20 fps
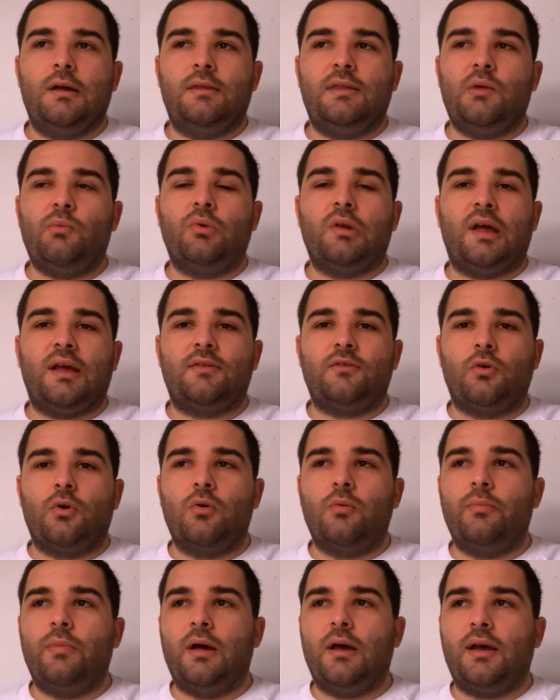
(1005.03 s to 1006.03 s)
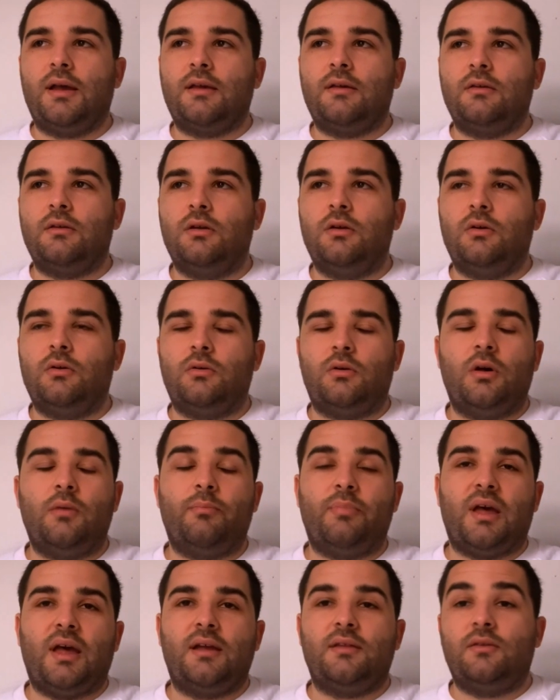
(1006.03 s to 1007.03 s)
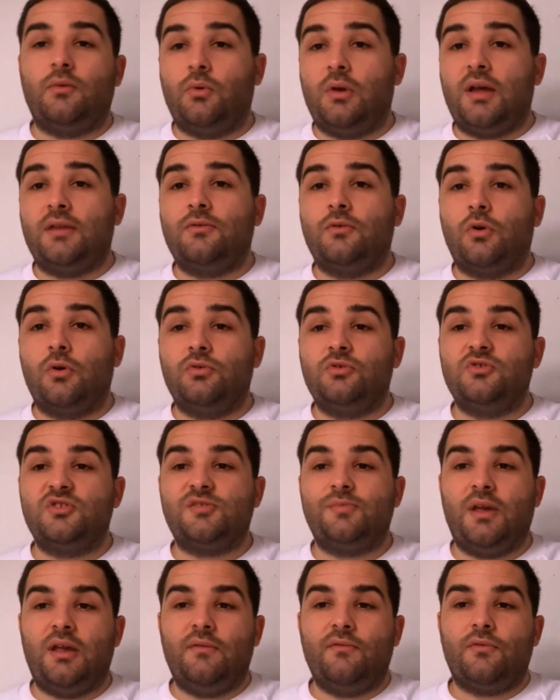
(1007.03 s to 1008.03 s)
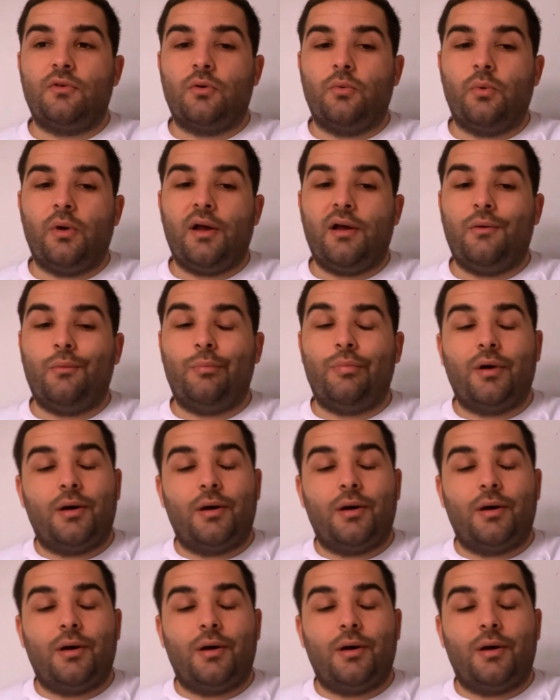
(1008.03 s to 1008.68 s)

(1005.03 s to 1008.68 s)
they would like to go back, not back, they would like to go to Spain for a while.